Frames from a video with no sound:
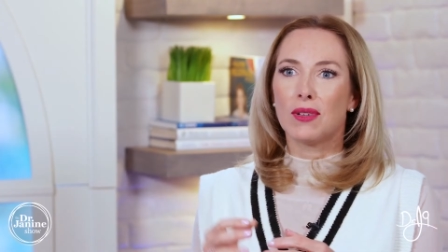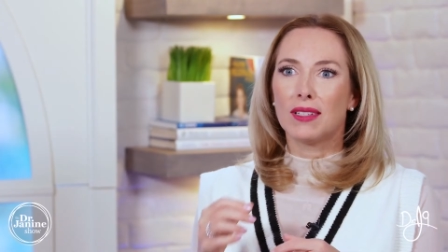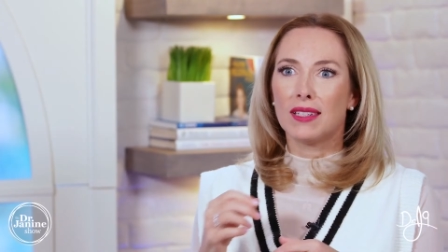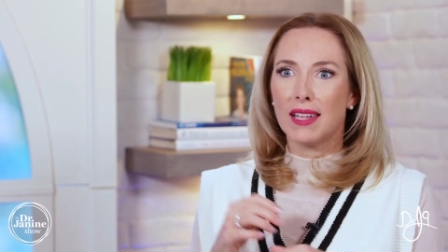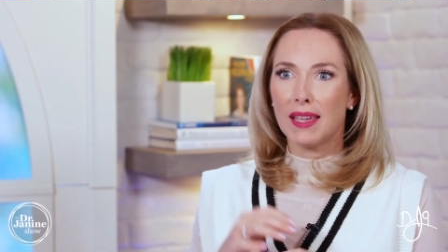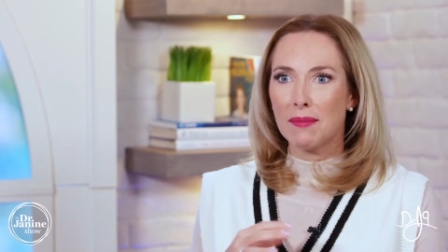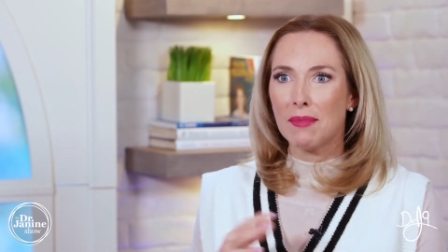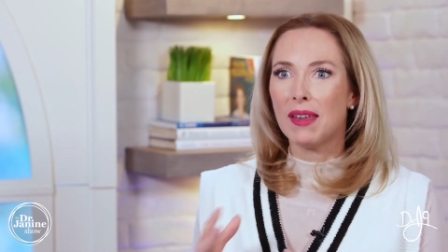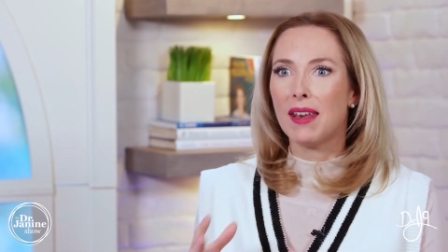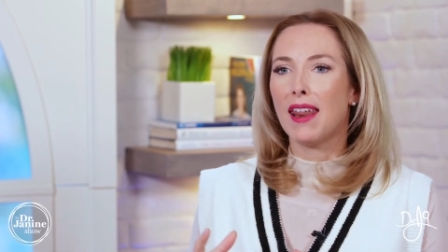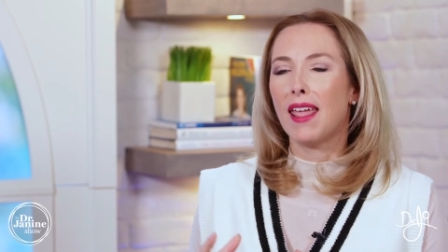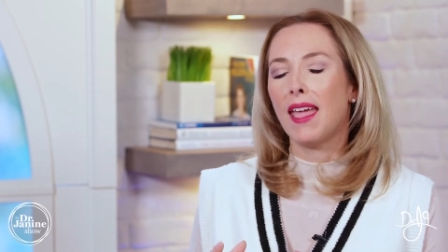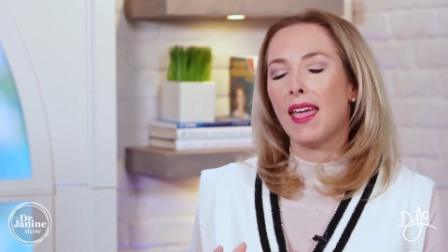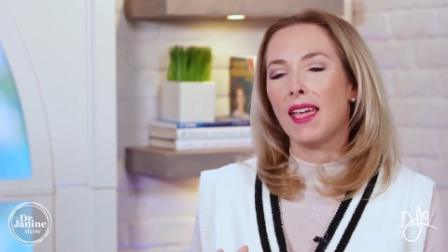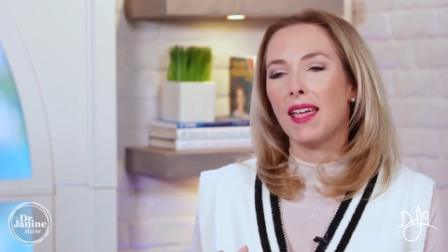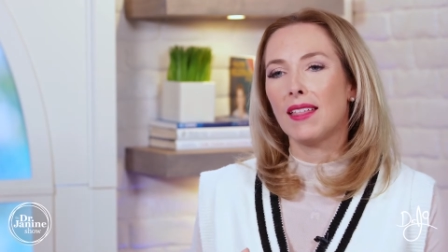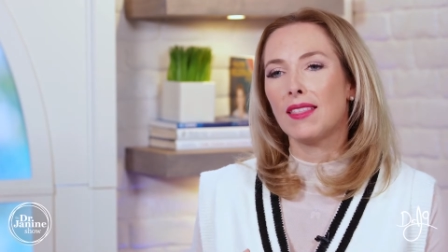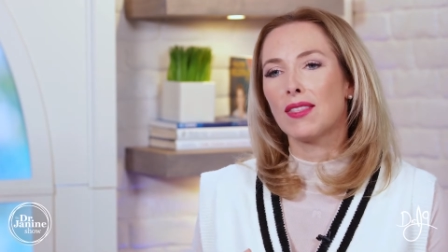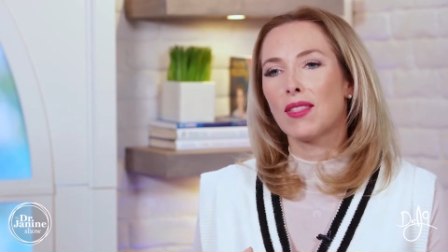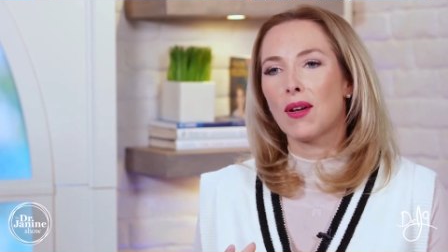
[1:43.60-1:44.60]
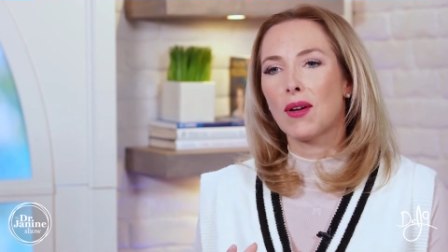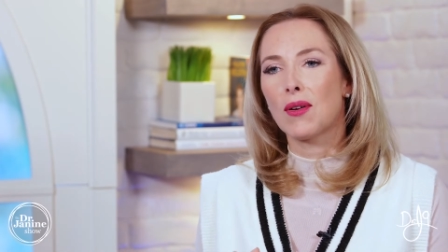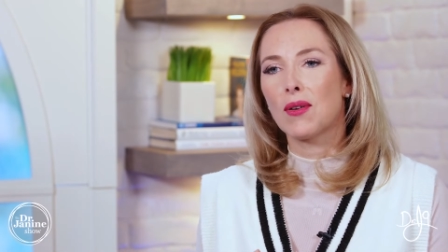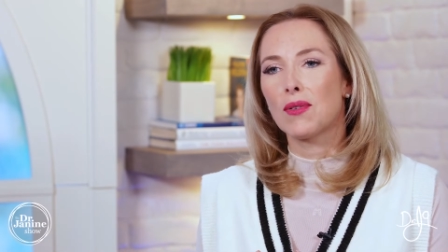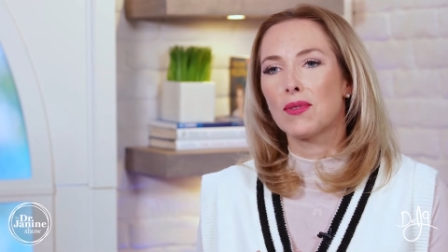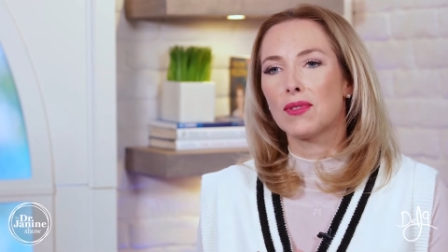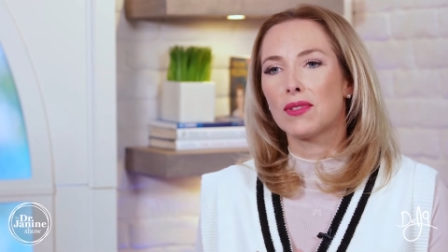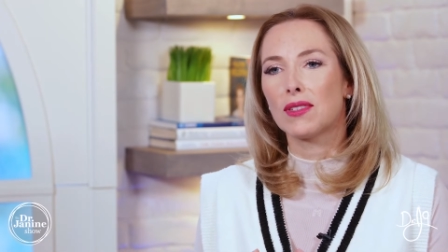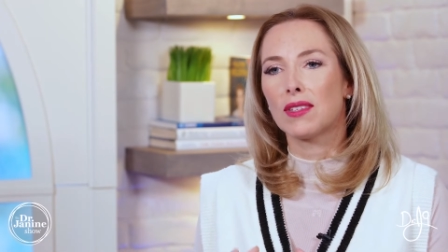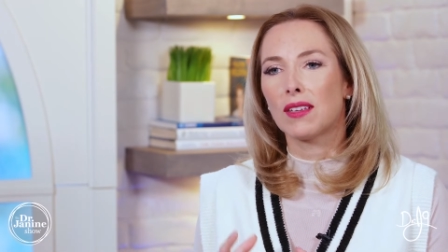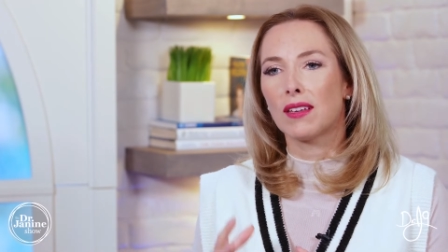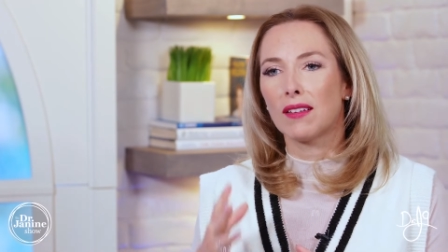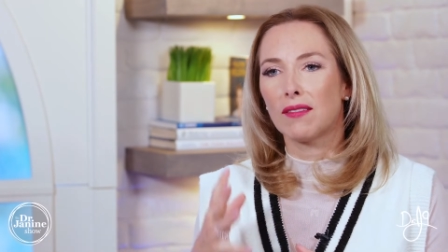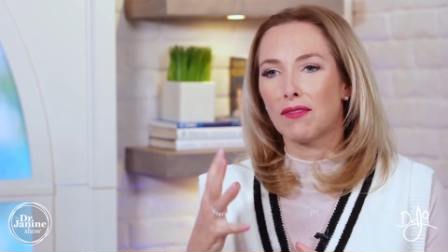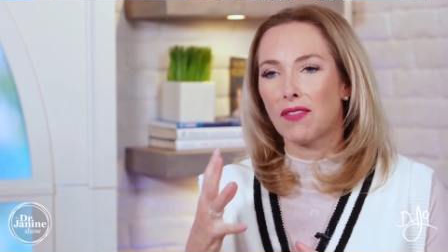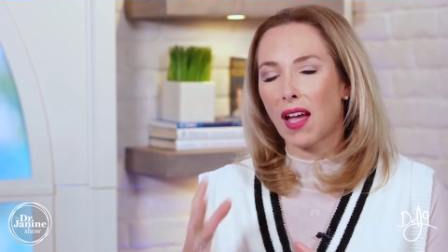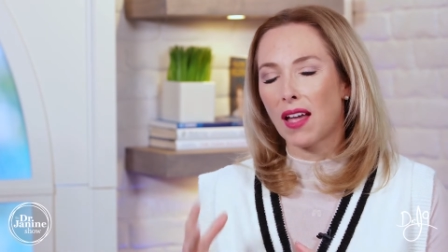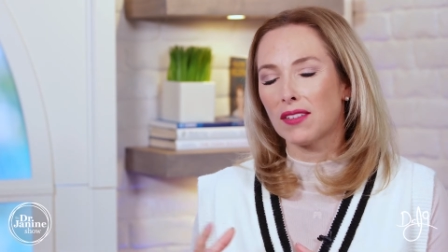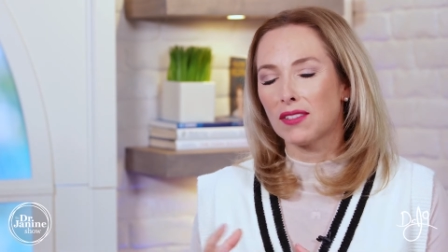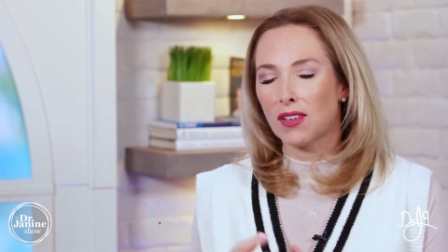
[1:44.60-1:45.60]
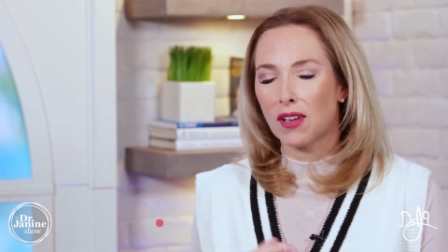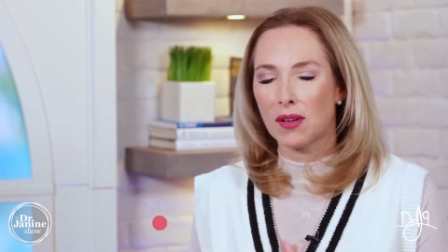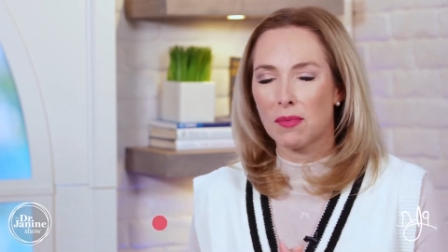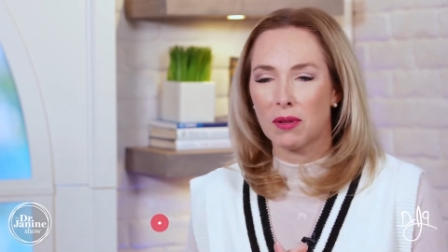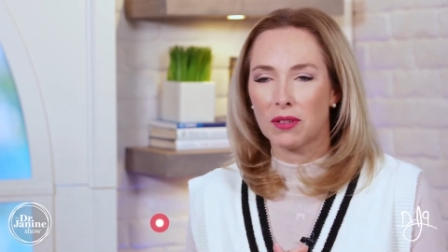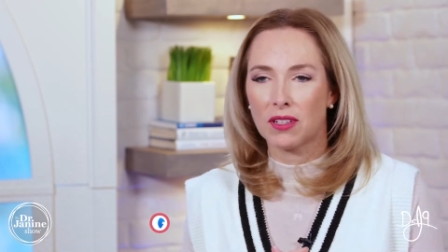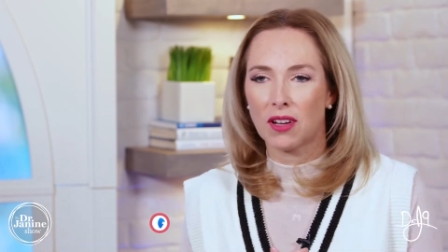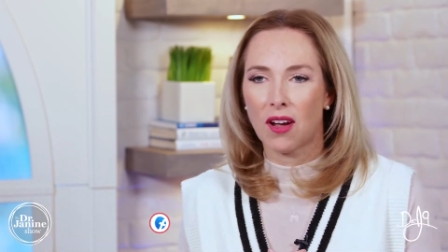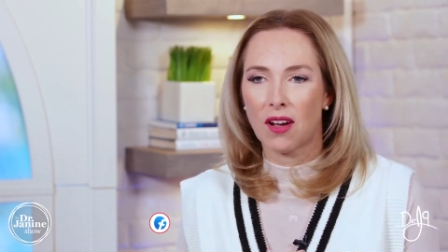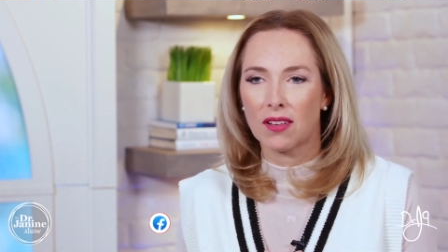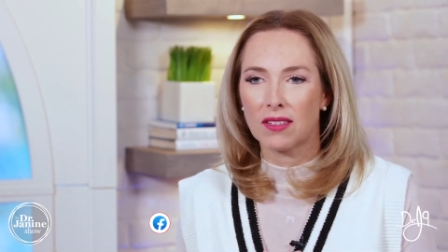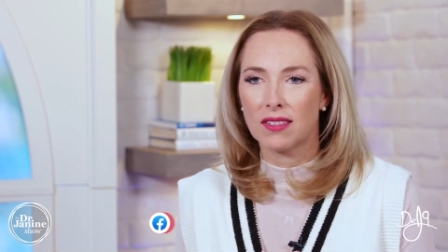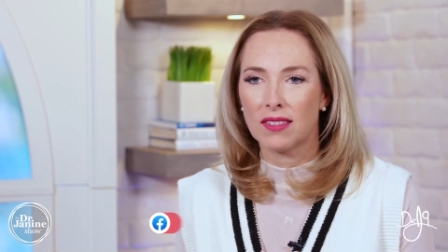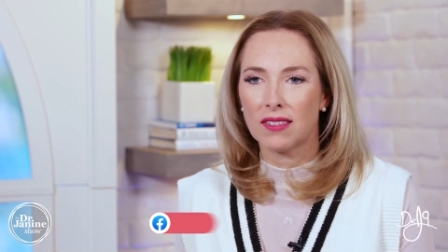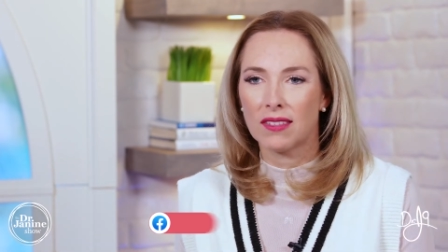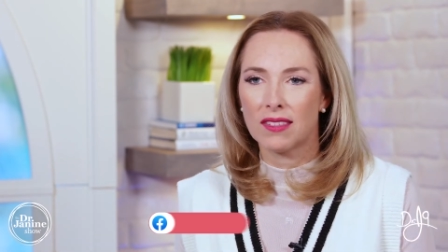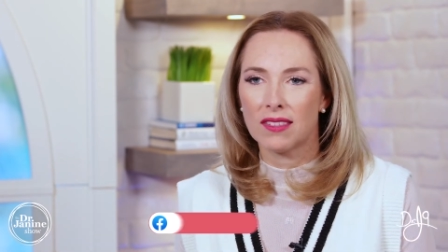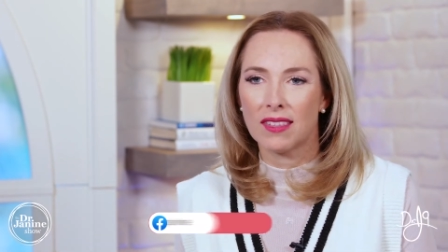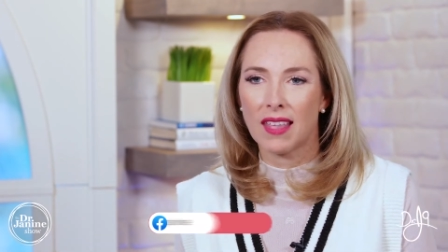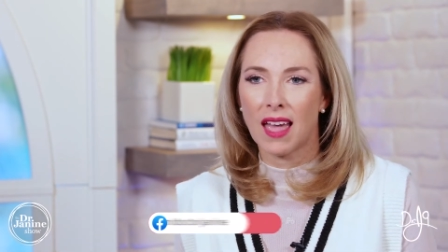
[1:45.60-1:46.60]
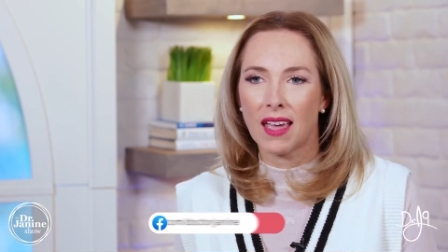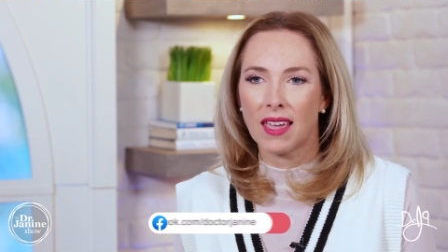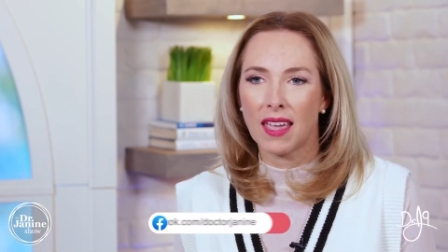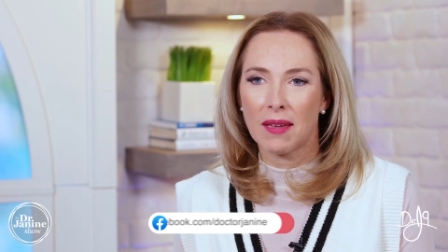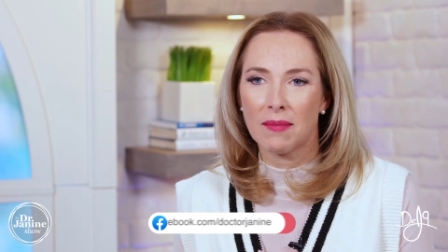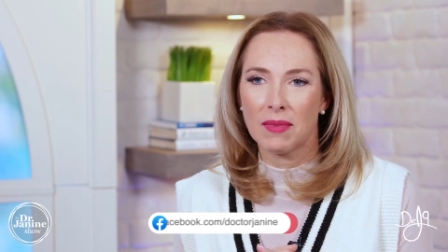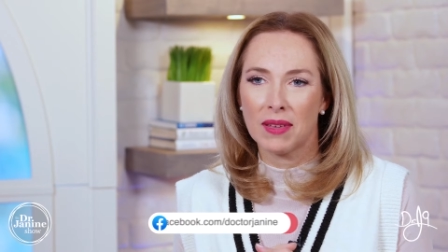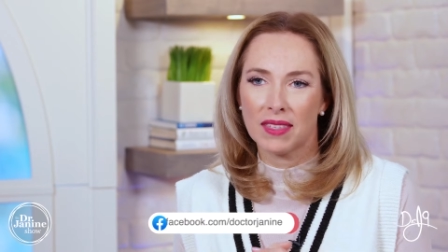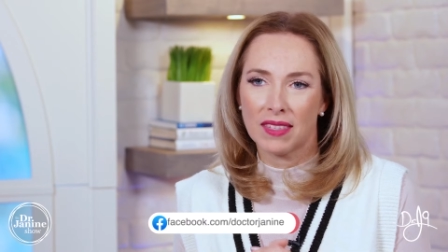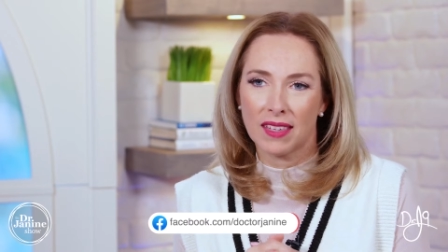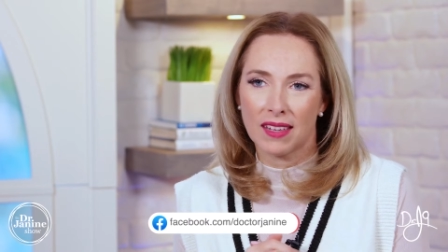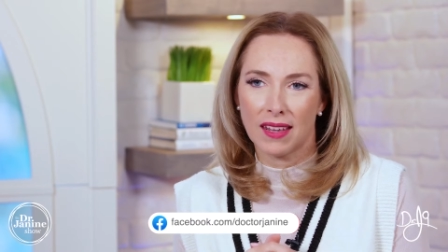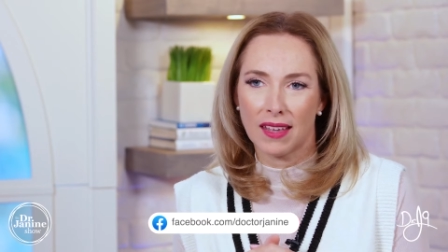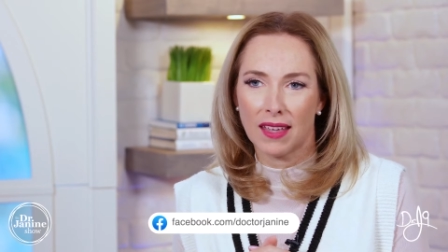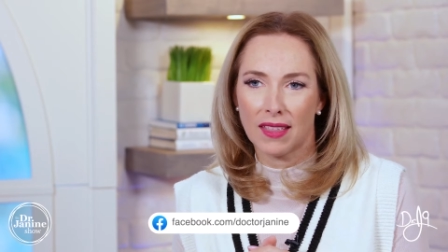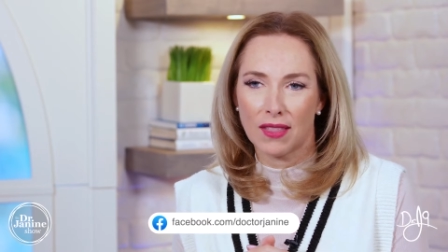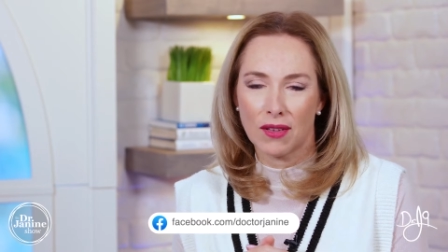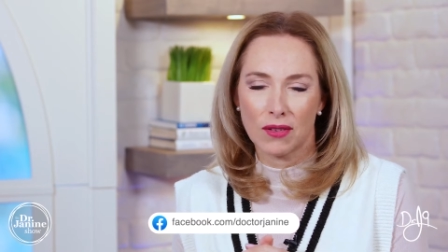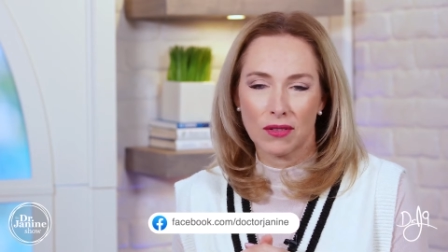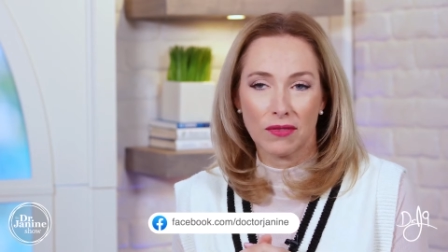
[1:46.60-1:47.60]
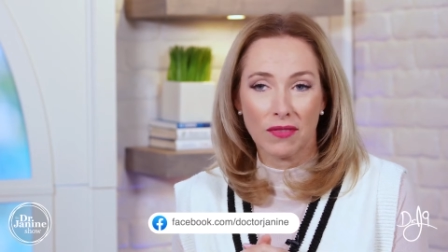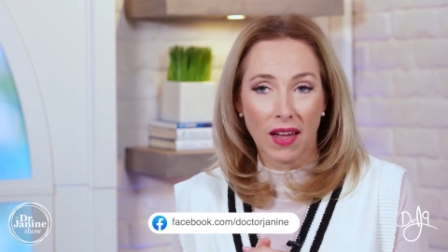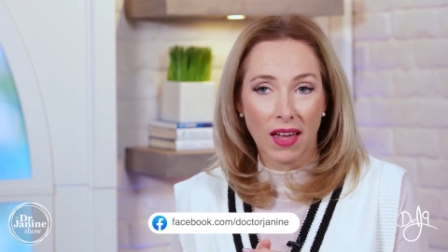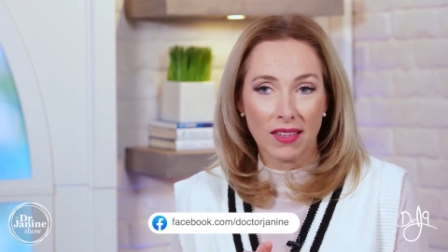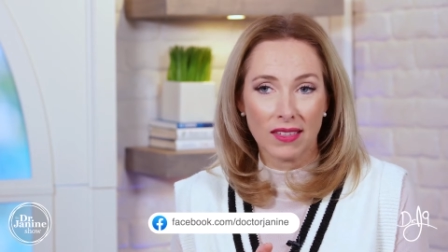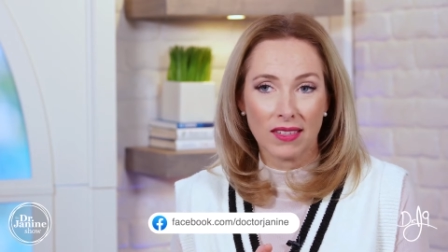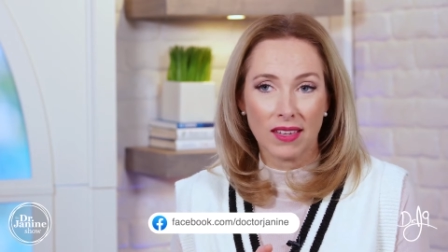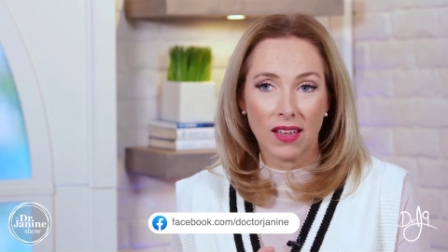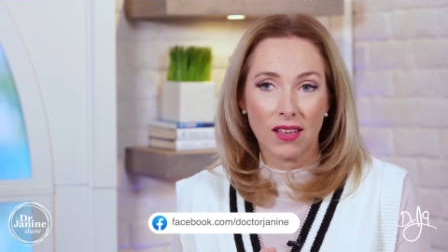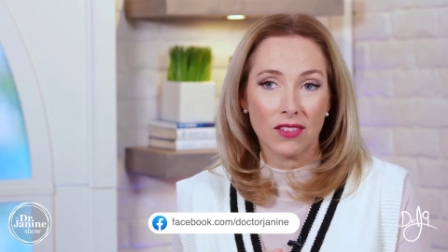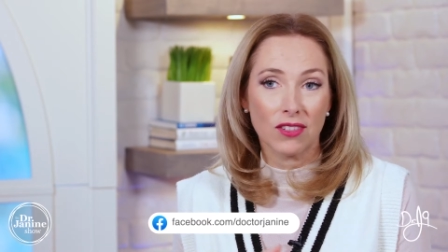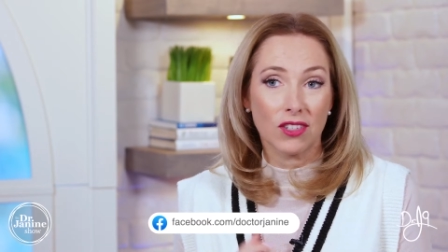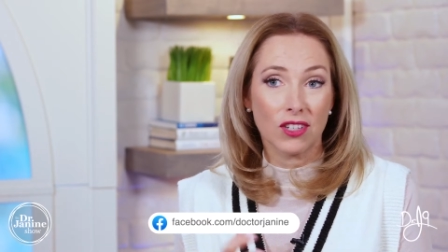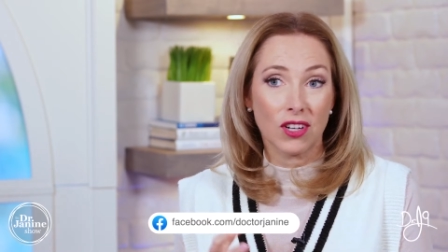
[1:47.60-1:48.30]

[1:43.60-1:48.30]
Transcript: eliminate those fat soluble toxins that can be sitting in those fat cells